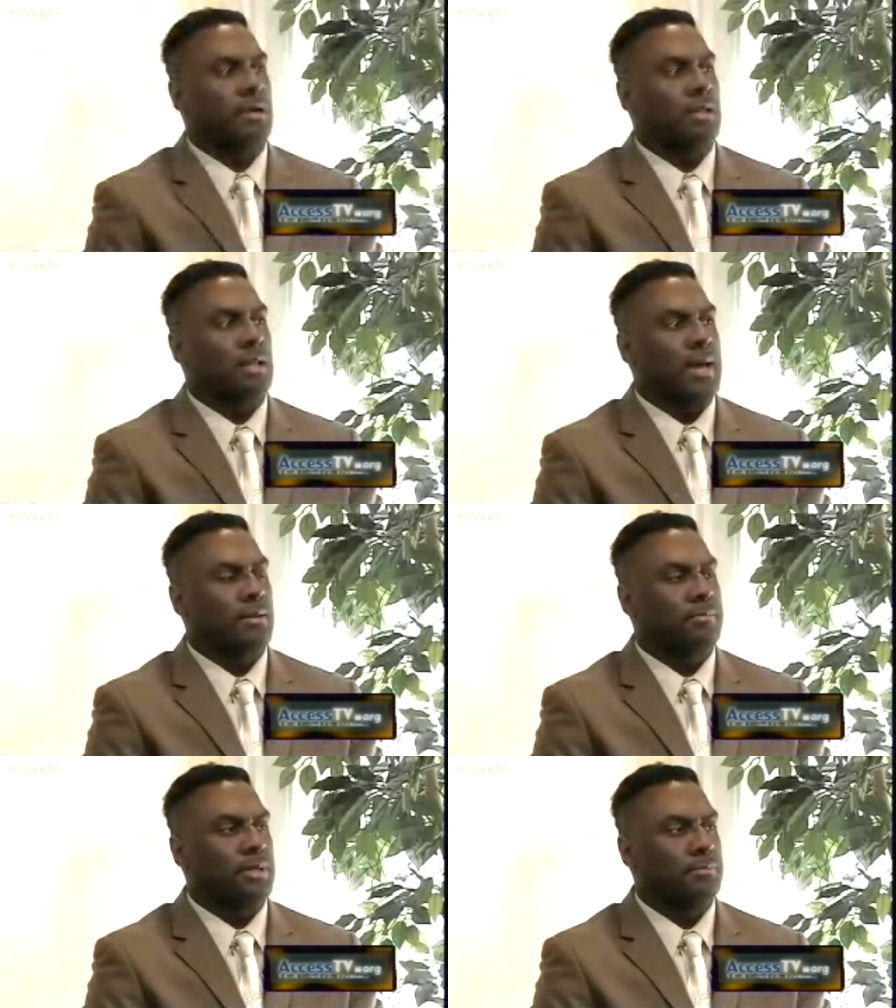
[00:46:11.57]
a lot
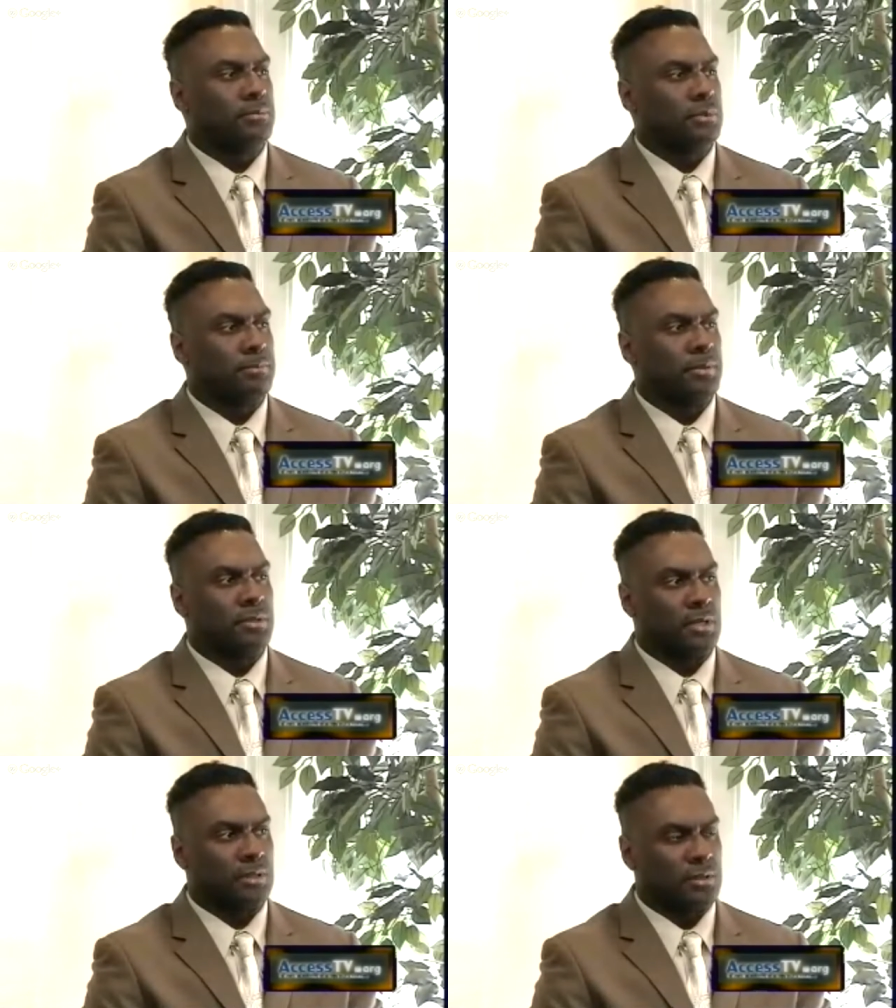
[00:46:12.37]
of people,
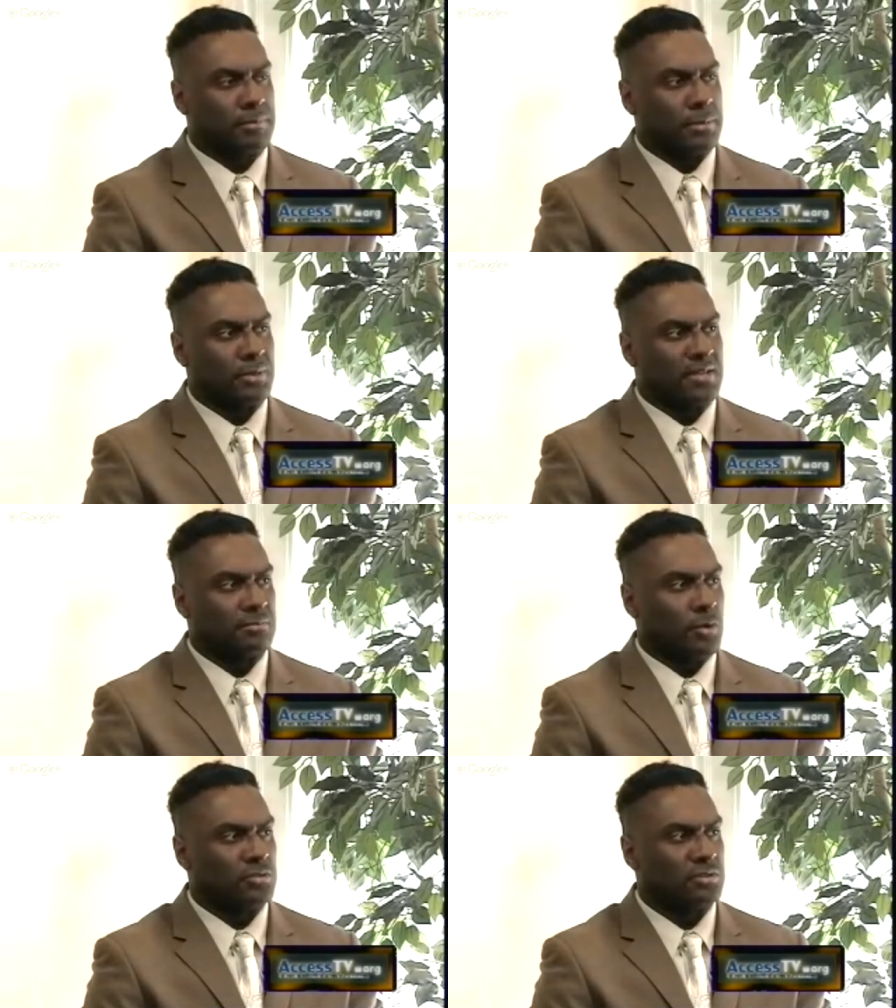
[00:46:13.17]
particularly the people that's
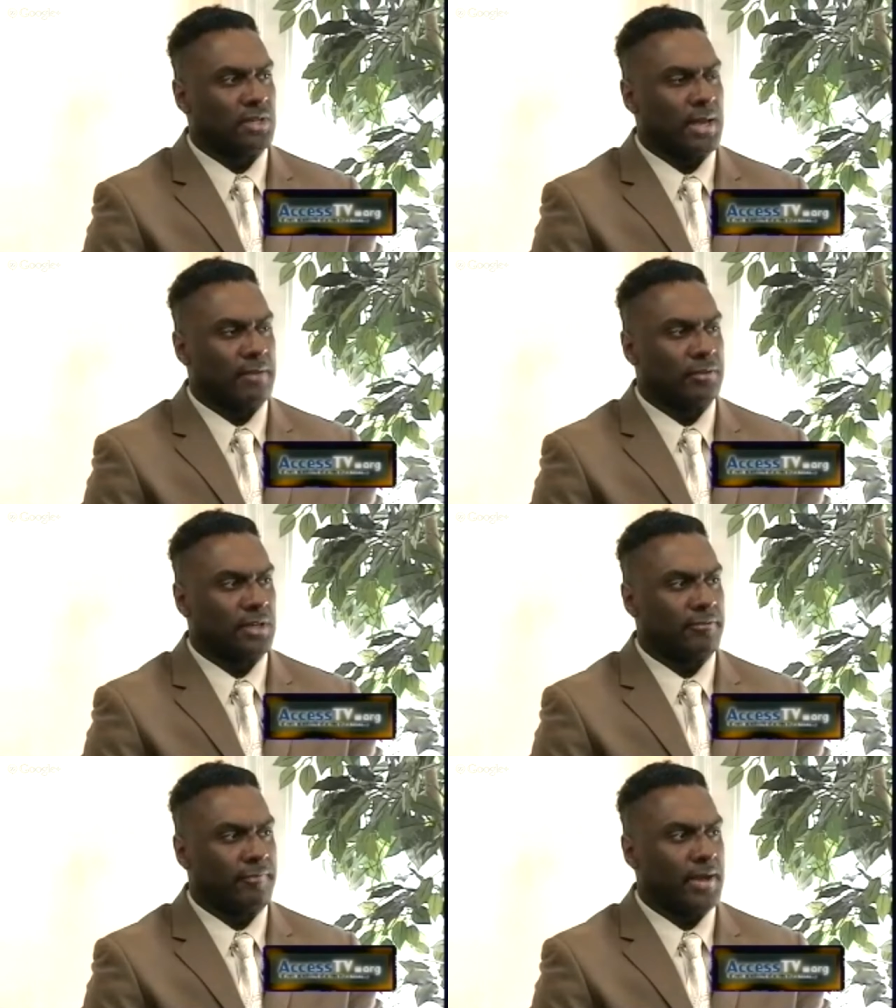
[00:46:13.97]
mostly
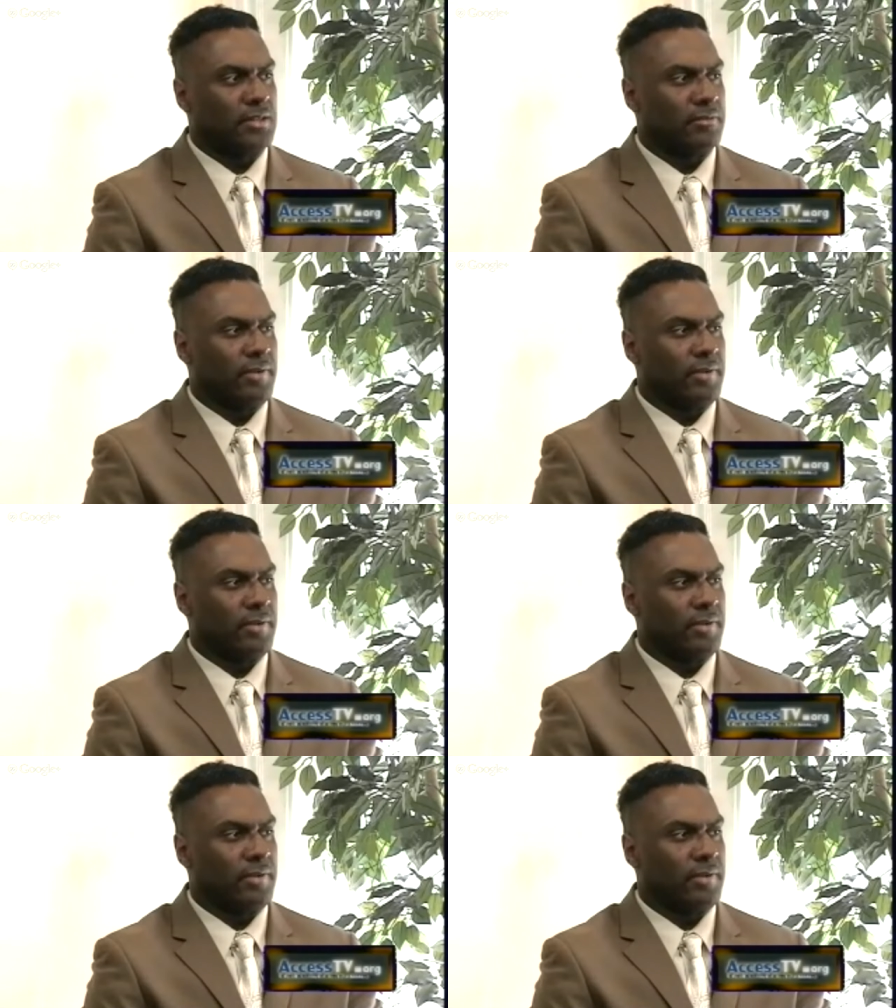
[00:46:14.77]
heavily affected